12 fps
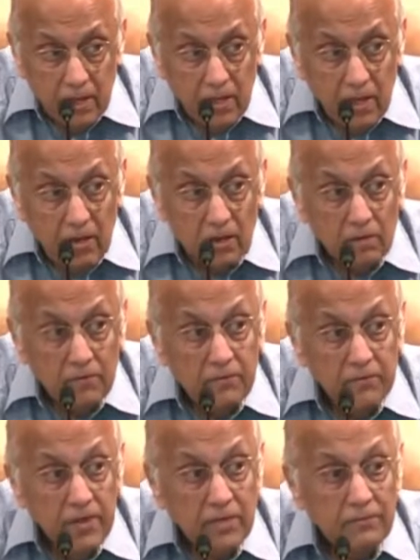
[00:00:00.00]
They are not
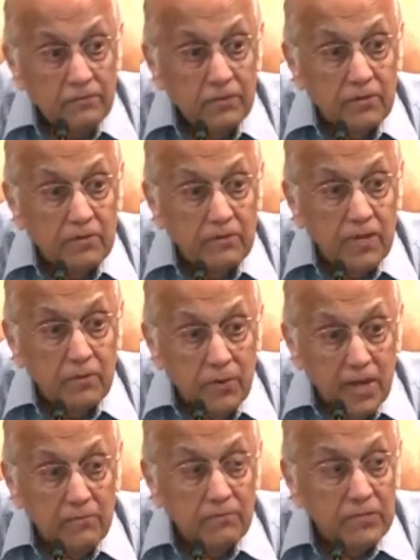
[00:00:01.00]
faithful. If their
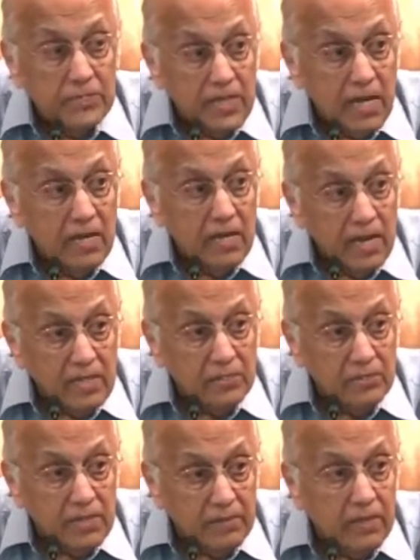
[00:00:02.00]
wife was standing next
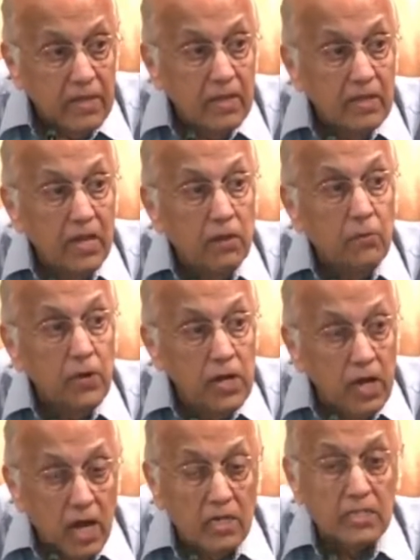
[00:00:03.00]
to them, they would
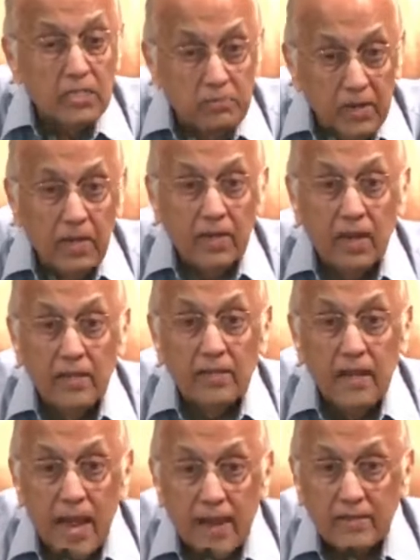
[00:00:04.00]
not speak like
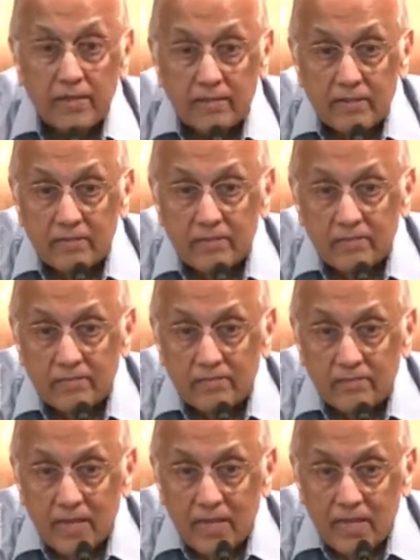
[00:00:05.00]
that.
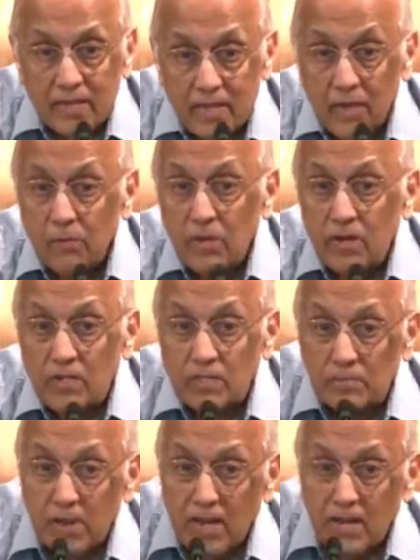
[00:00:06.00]
They would not
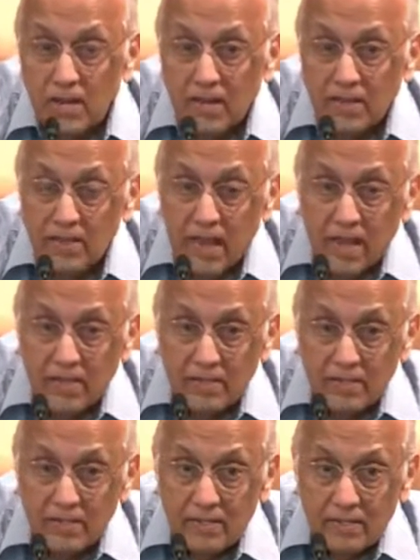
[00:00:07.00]
smile like that.
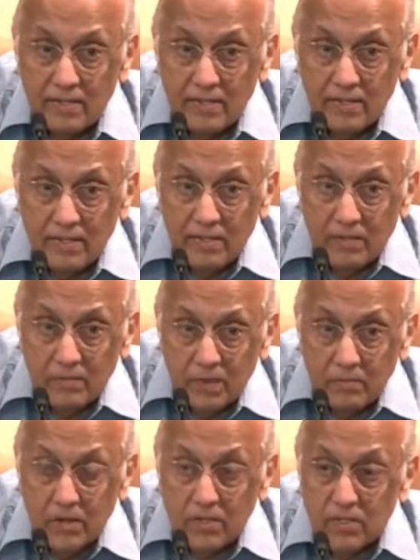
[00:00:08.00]

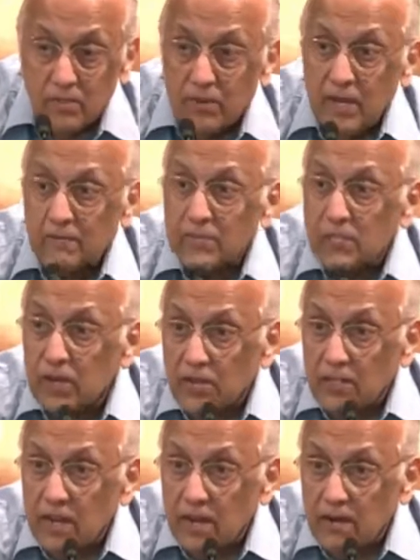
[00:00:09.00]
But because their wife is
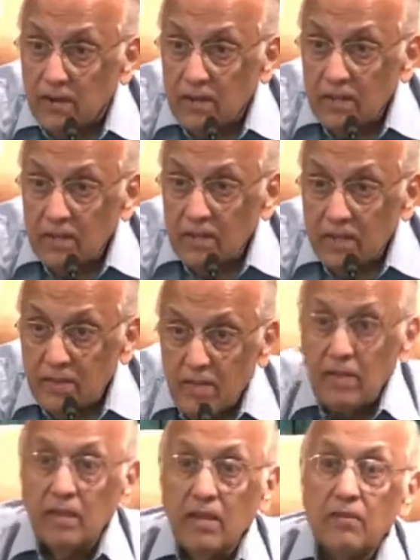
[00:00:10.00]
not there, they
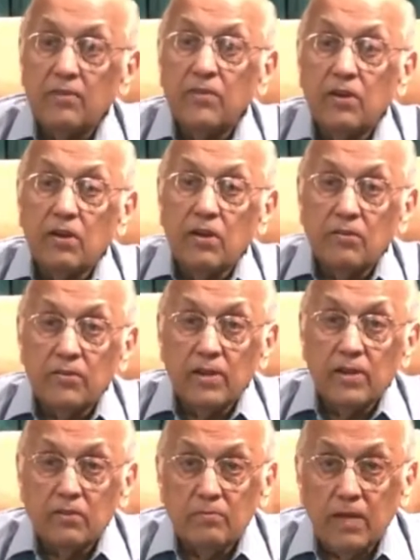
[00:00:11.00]
think they have authority over
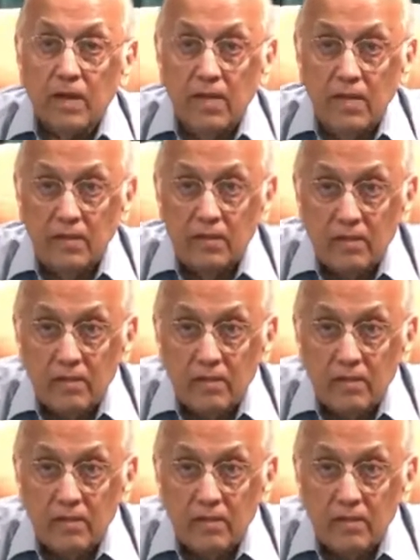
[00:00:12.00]
their own body.